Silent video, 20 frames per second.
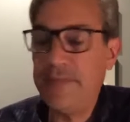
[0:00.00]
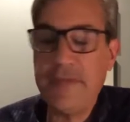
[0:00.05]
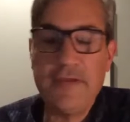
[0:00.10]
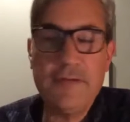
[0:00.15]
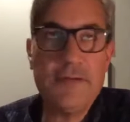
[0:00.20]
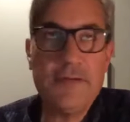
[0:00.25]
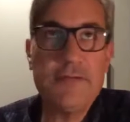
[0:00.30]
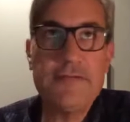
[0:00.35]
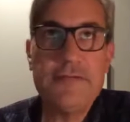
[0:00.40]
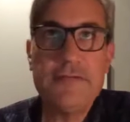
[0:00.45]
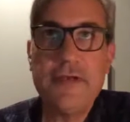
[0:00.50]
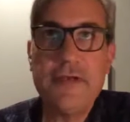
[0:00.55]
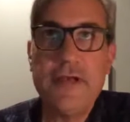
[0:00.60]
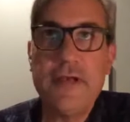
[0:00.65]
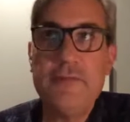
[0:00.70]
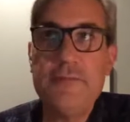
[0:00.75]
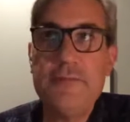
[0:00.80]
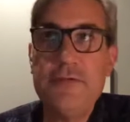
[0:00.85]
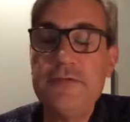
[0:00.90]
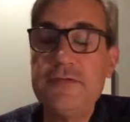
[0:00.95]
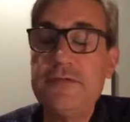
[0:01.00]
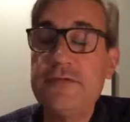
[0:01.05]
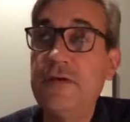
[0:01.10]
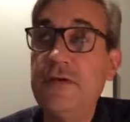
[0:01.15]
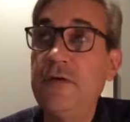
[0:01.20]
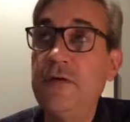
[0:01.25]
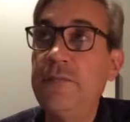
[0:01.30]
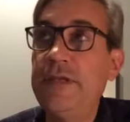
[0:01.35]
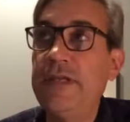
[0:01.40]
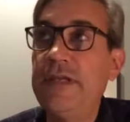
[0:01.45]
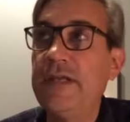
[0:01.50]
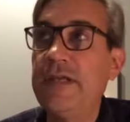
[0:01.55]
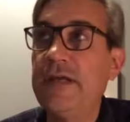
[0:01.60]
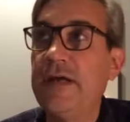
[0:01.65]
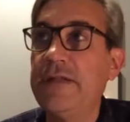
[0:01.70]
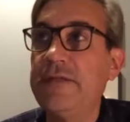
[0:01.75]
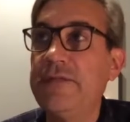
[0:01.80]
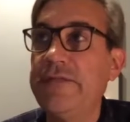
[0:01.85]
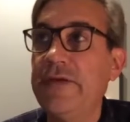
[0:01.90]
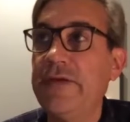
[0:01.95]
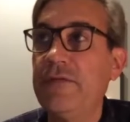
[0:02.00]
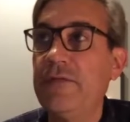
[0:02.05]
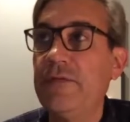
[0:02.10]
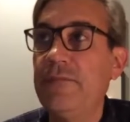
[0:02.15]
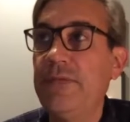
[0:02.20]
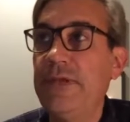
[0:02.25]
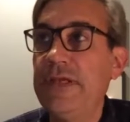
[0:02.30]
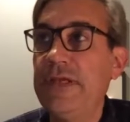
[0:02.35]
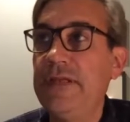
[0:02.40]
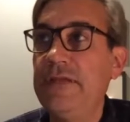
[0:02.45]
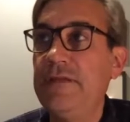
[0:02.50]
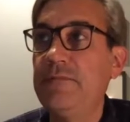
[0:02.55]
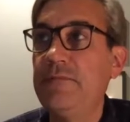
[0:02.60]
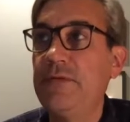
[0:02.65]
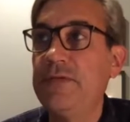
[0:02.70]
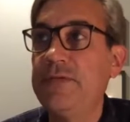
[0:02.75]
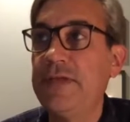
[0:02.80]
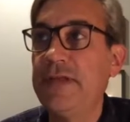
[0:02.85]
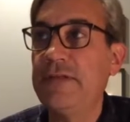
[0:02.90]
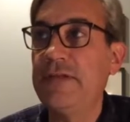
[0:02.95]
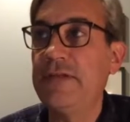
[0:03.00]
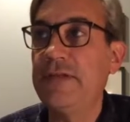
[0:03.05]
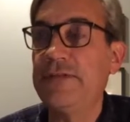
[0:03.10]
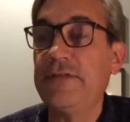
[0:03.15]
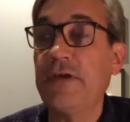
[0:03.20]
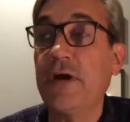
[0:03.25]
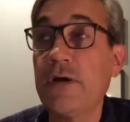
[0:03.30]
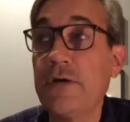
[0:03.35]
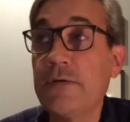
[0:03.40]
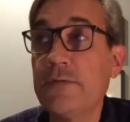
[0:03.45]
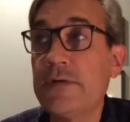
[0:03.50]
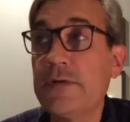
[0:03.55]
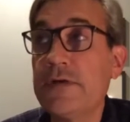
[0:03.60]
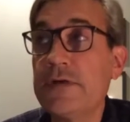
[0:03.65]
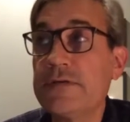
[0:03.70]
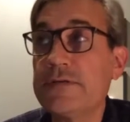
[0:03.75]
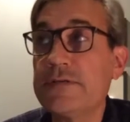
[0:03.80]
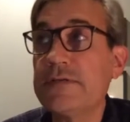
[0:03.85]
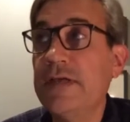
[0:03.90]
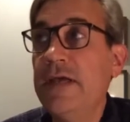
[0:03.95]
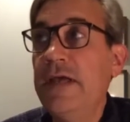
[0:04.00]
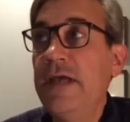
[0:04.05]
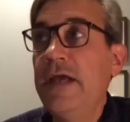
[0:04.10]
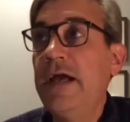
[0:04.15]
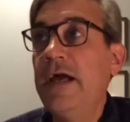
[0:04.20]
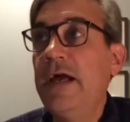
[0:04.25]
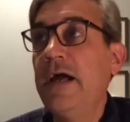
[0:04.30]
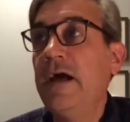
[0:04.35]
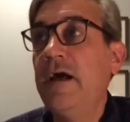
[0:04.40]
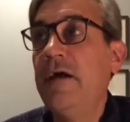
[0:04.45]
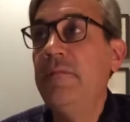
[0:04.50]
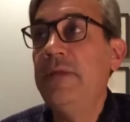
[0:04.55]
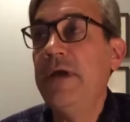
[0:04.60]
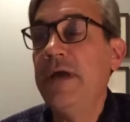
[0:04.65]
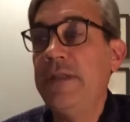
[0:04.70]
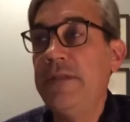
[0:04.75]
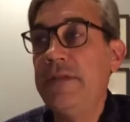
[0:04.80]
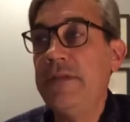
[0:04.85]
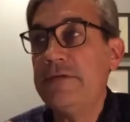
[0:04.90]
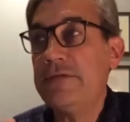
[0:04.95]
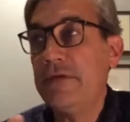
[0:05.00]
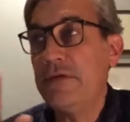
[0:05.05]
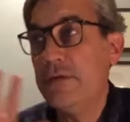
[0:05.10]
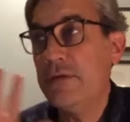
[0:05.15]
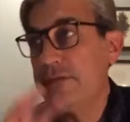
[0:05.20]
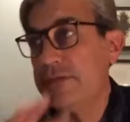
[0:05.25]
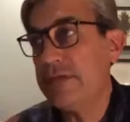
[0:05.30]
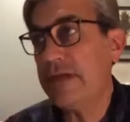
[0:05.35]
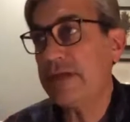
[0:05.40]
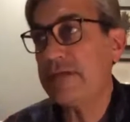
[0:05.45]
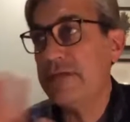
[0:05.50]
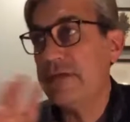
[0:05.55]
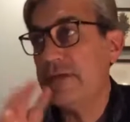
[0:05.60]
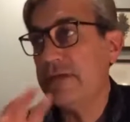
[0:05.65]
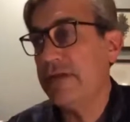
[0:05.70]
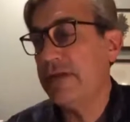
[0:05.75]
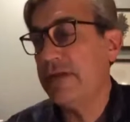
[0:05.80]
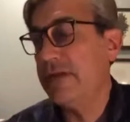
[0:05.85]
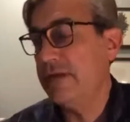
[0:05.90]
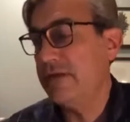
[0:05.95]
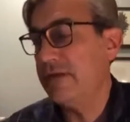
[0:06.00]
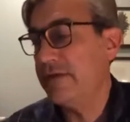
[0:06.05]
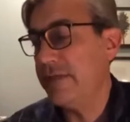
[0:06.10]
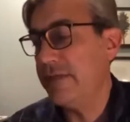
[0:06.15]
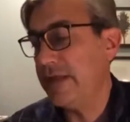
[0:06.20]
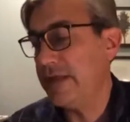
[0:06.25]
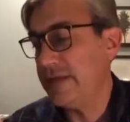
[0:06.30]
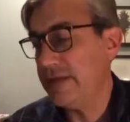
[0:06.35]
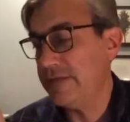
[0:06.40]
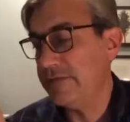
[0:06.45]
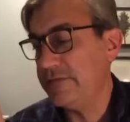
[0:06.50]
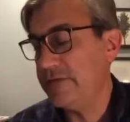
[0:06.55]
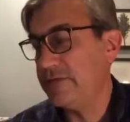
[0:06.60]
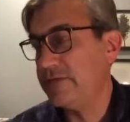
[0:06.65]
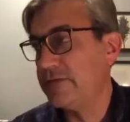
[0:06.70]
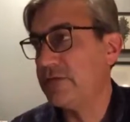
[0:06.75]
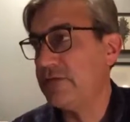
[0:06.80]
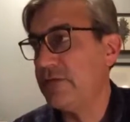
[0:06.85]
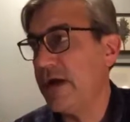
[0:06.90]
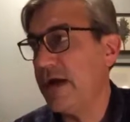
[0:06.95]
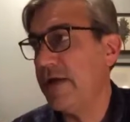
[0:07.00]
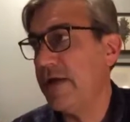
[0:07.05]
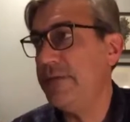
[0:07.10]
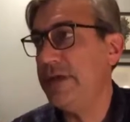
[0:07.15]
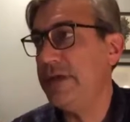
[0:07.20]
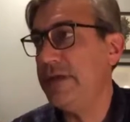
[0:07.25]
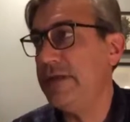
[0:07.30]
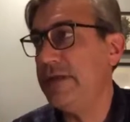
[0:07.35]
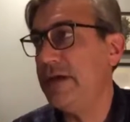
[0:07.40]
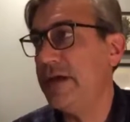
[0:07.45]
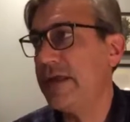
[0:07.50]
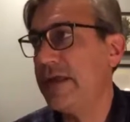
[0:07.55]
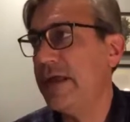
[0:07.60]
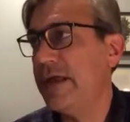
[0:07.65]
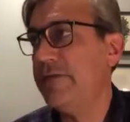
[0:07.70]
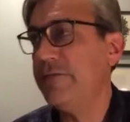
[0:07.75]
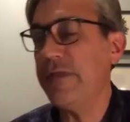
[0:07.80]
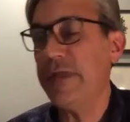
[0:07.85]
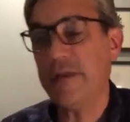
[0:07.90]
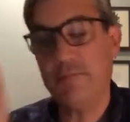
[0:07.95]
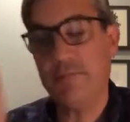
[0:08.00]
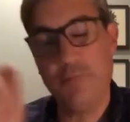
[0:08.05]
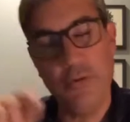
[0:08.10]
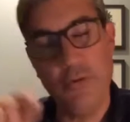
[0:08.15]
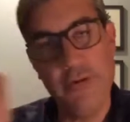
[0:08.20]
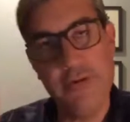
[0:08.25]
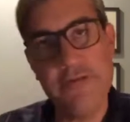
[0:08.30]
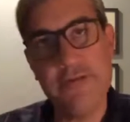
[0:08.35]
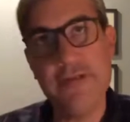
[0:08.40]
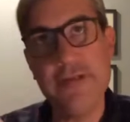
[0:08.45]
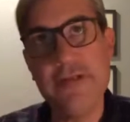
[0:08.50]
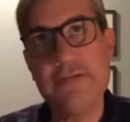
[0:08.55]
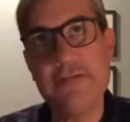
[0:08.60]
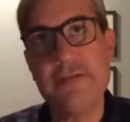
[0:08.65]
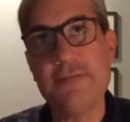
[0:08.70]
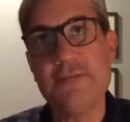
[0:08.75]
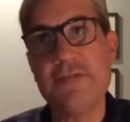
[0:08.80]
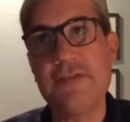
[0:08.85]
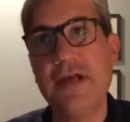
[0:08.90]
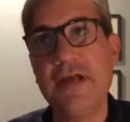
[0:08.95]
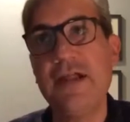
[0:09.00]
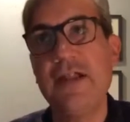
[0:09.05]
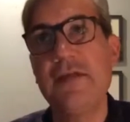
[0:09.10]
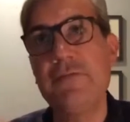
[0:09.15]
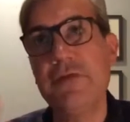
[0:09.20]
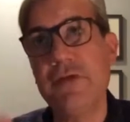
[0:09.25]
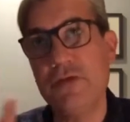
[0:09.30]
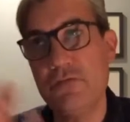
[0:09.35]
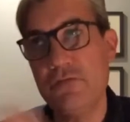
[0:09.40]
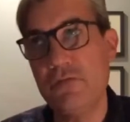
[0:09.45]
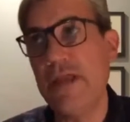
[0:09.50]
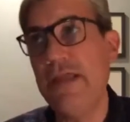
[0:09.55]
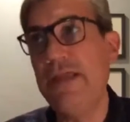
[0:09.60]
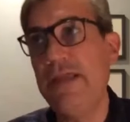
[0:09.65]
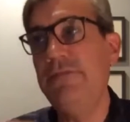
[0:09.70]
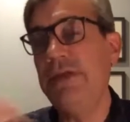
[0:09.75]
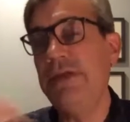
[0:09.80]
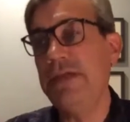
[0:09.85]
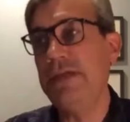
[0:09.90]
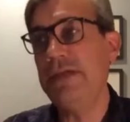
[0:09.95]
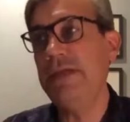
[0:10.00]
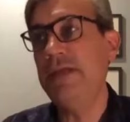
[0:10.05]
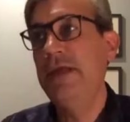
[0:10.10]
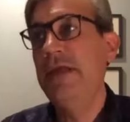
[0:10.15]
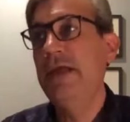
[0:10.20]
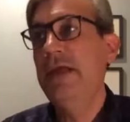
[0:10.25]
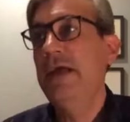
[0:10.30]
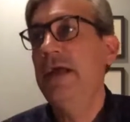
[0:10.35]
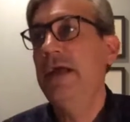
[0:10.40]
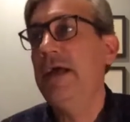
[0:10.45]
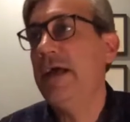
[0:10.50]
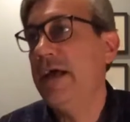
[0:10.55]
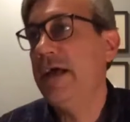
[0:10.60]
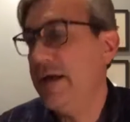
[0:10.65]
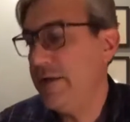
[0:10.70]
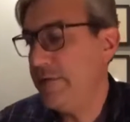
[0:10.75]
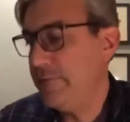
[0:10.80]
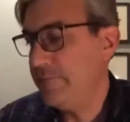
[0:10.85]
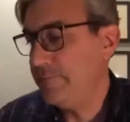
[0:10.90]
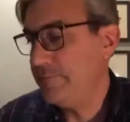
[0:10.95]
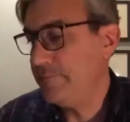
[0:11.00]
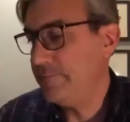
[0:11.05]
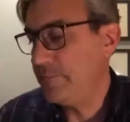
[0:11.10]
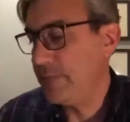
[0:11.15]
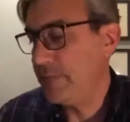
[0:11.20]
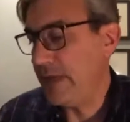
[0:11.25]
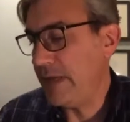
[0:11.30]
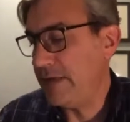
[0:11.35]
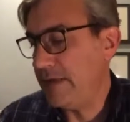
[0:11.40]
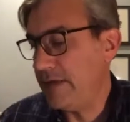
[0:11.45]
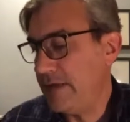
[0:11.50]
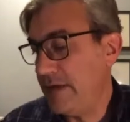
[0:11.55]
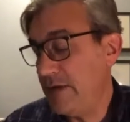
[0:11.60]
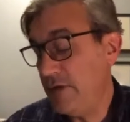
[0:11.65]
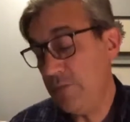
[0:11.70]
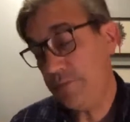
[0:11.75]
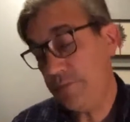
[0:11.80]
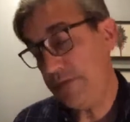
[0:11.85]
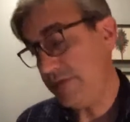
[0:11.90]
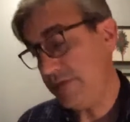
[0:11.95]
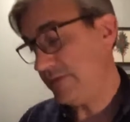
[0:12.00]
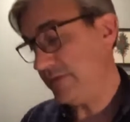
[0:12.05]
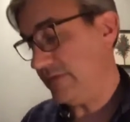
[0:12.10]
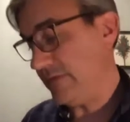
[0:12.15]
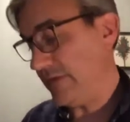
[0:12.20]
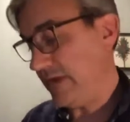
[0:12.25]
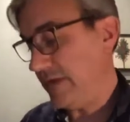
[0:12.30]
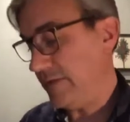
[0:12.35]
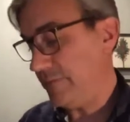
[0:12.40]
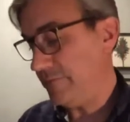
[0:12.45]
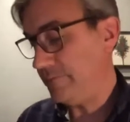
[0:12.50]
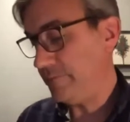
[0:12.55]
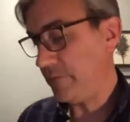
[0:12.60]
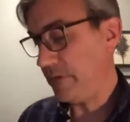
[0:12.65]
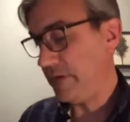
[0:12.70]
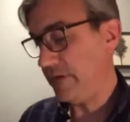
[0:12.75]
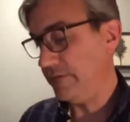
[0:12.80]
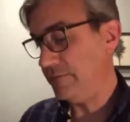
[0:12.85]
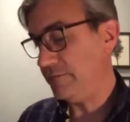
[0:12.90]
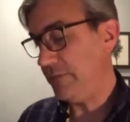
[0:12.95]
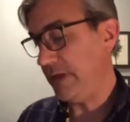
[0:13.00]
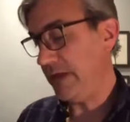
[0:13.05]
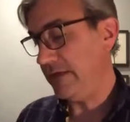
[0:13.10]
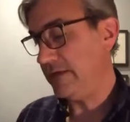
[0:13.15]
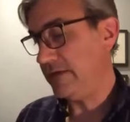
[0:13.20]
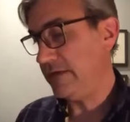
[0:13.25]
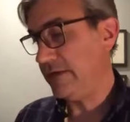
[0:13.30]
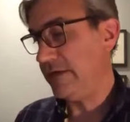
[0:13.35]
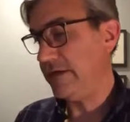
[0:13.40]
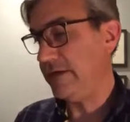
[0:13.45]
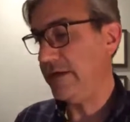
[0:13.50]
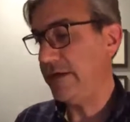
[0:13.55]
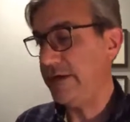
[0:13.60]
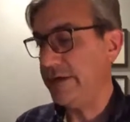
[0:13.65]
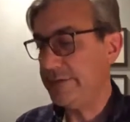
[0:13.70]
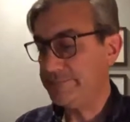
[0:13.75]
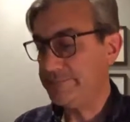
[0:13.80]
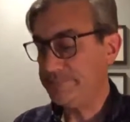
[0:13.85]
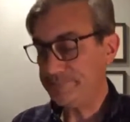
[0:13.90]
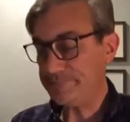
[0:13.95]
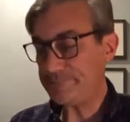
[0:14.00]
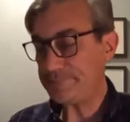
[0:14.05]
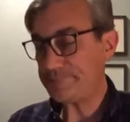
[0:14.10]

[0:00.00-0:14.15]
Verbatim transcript: there was um, just so many guns that were being presented as artworks. Um, and there's a whole section here that is describing a kind of like pointillism style of engraving um, that I hope is um, is made clear here.